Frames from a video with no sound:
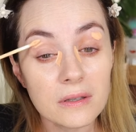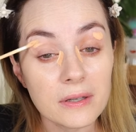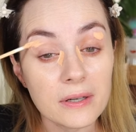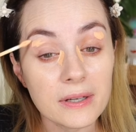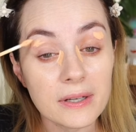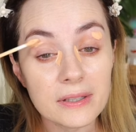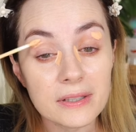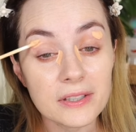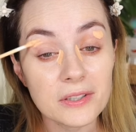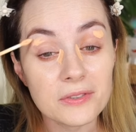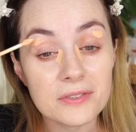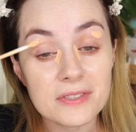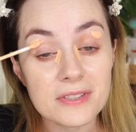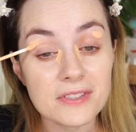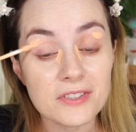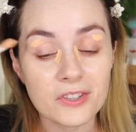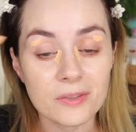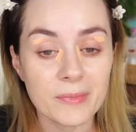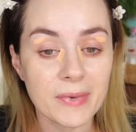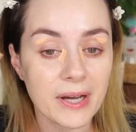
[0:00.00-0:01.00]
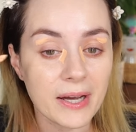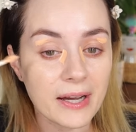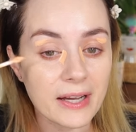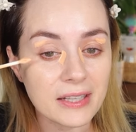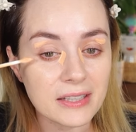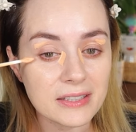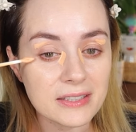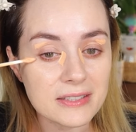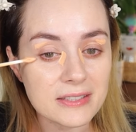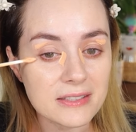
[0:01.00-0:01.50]
I'm gonna use this on my
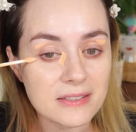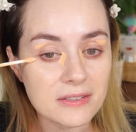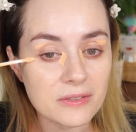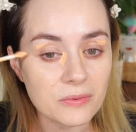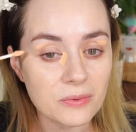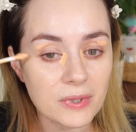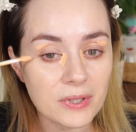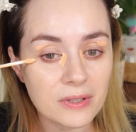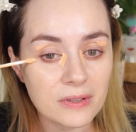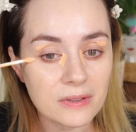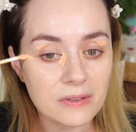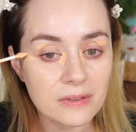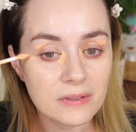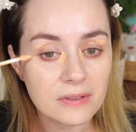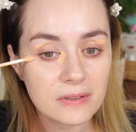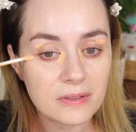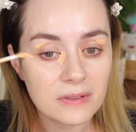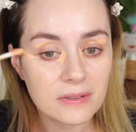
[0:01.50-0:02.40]
eyelids as well.